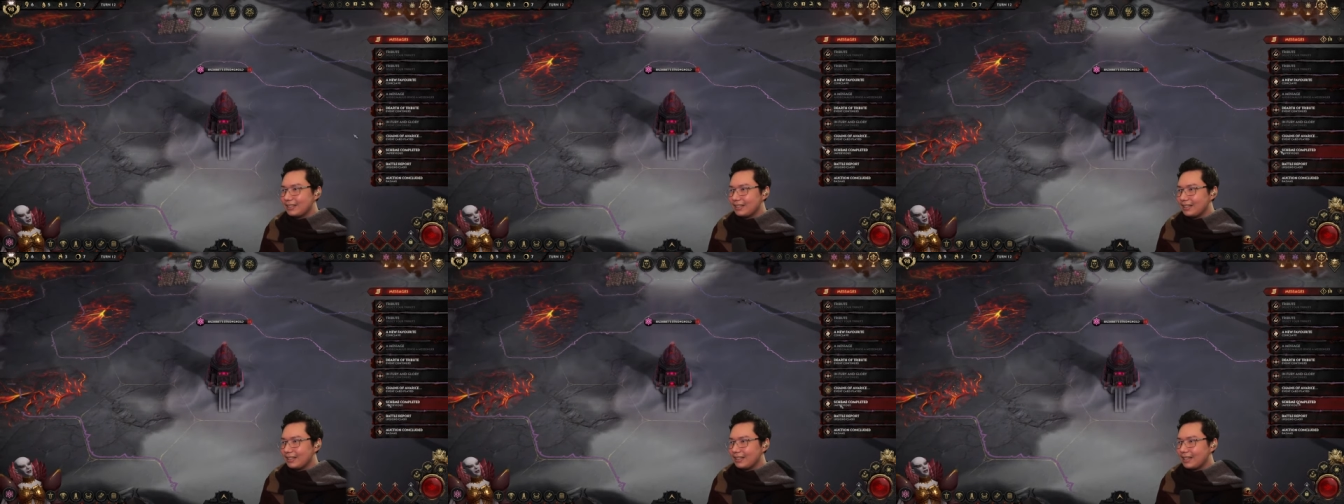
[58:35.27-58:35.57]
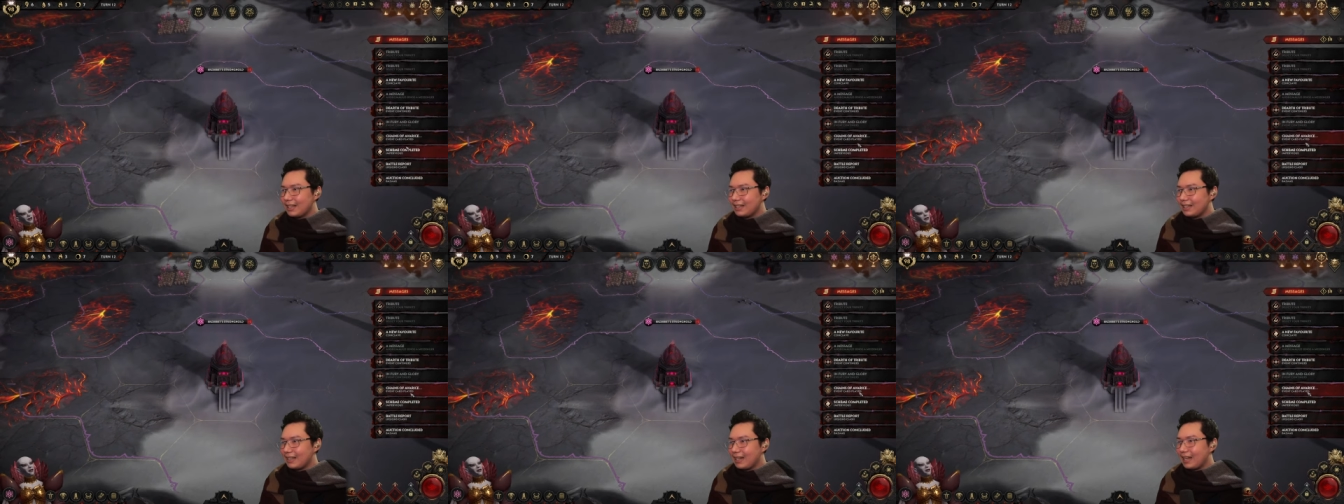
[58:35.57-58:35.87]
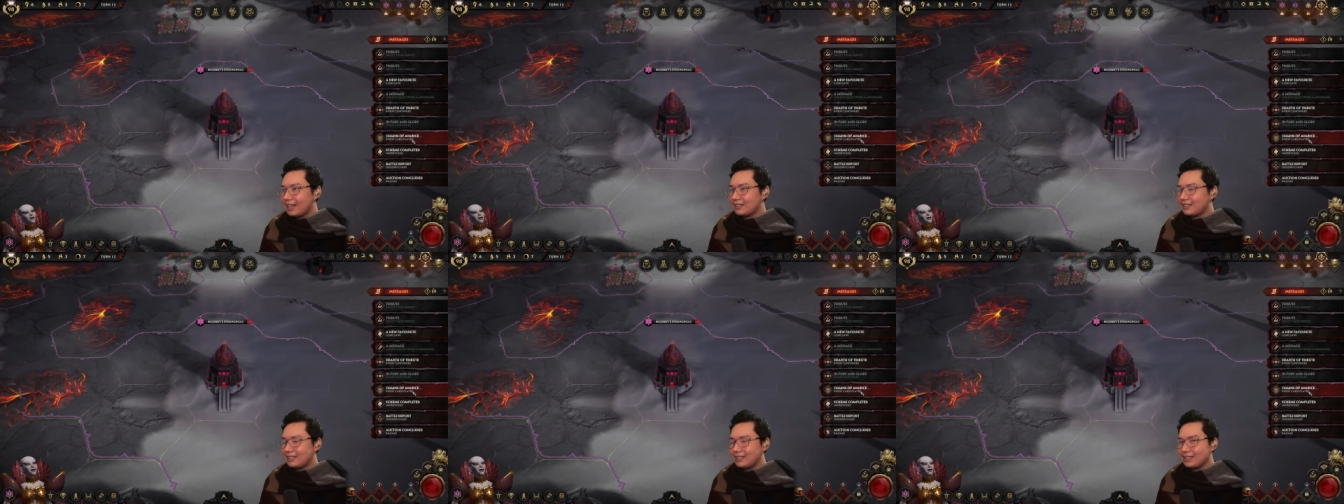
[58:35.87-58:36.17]
in that
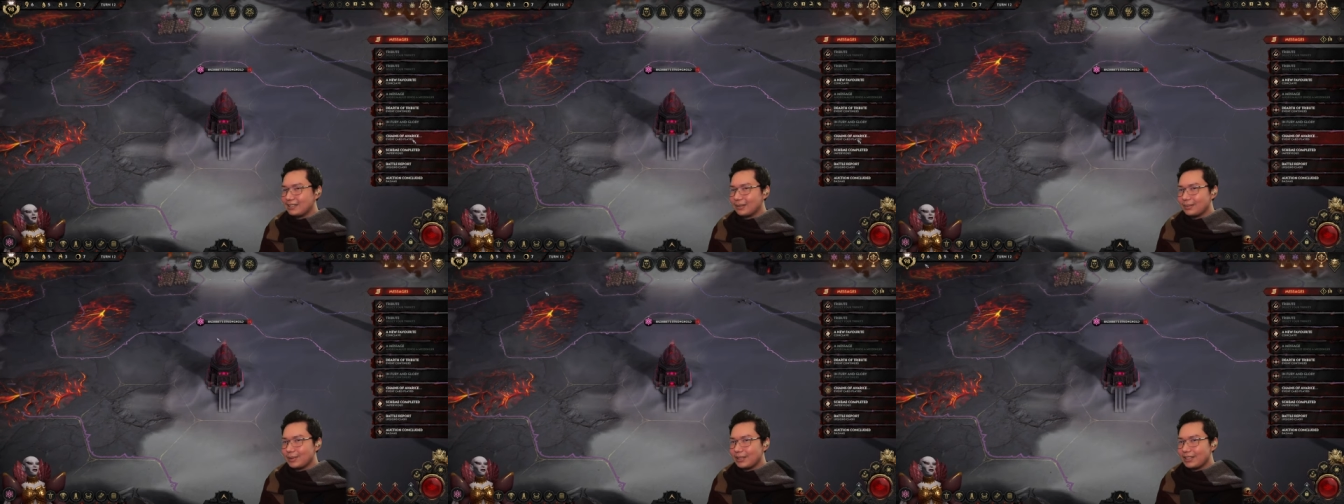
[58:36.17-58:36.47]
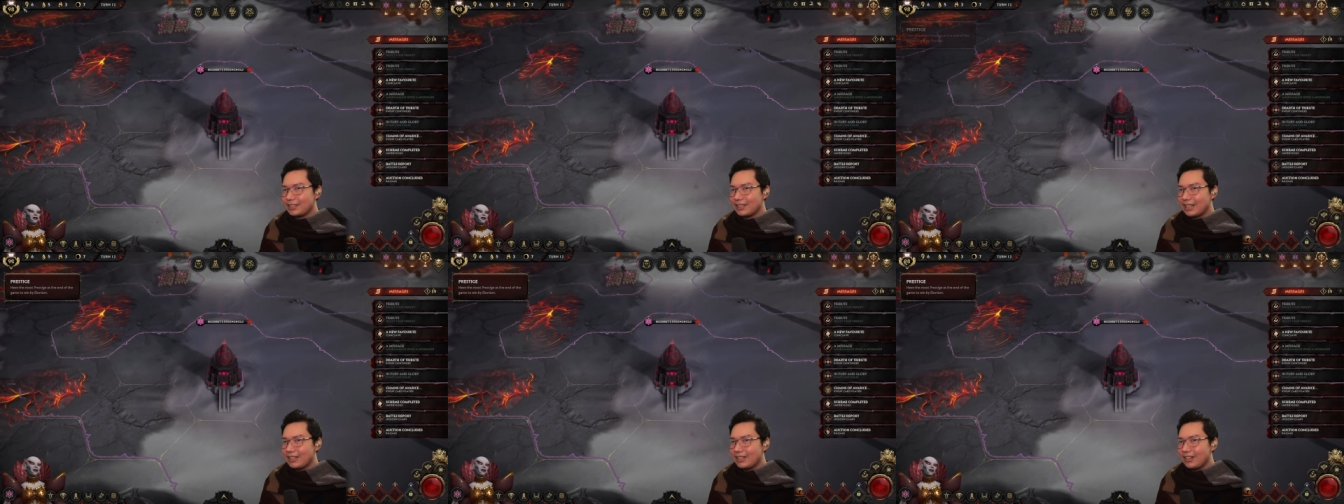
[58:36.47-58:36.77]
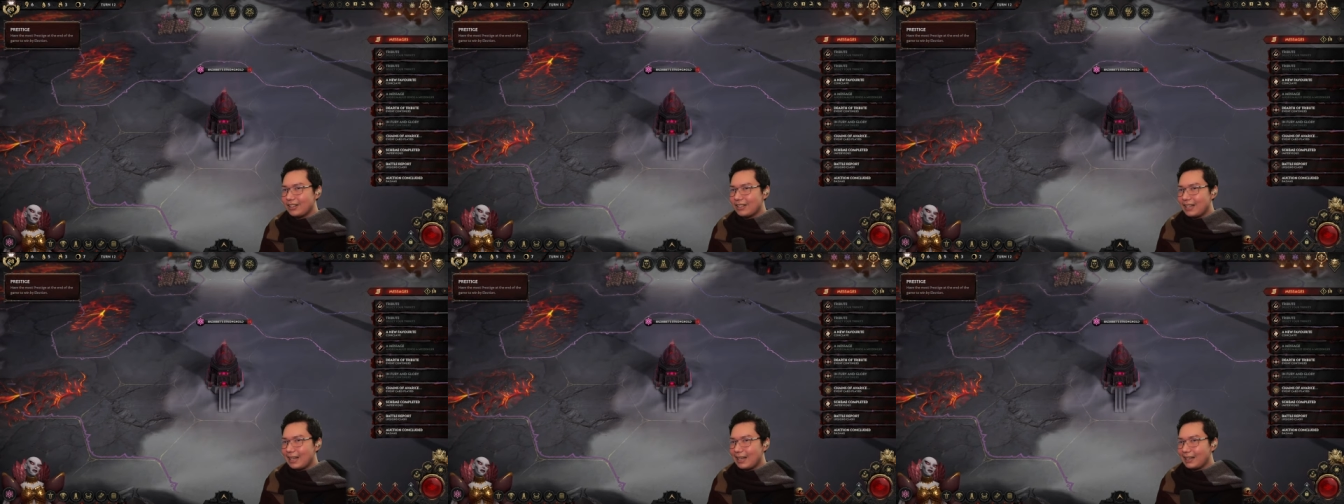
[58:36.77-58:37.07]
last turn. Because I
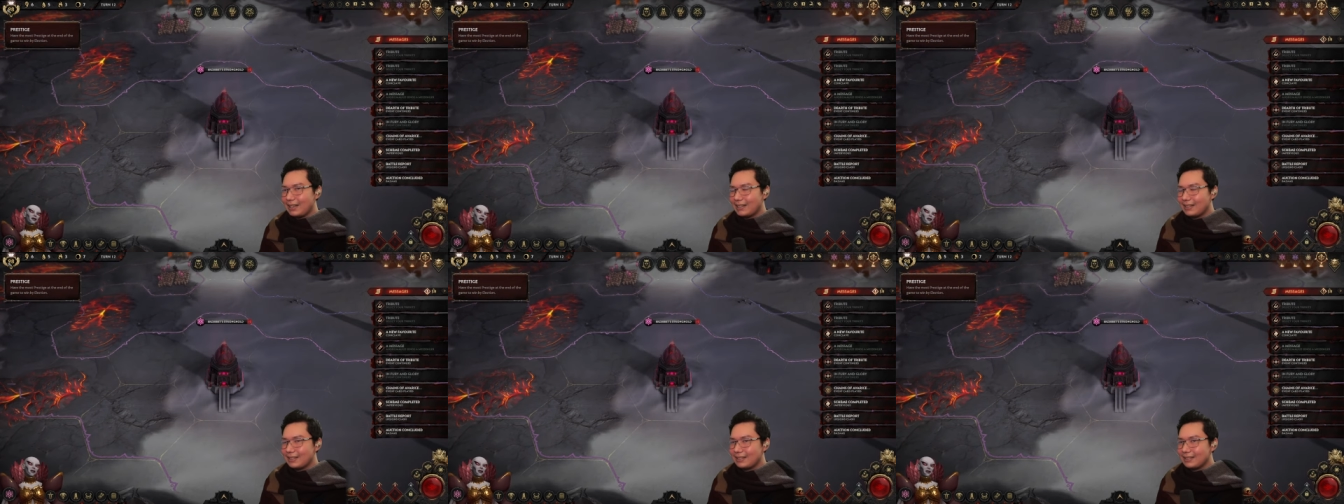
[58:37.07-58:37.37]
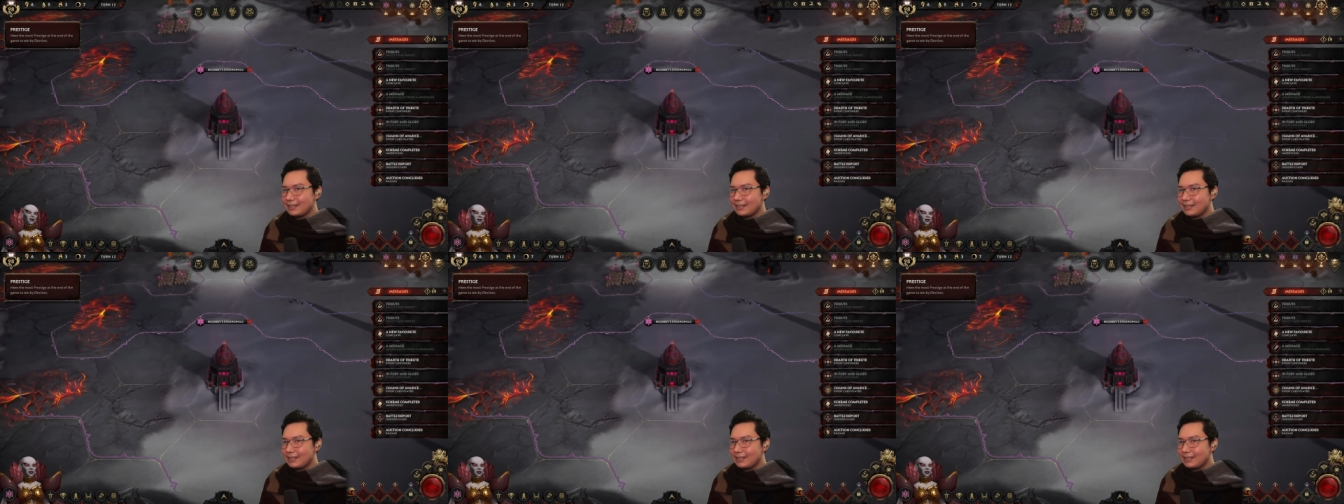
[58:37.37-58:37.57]
got like...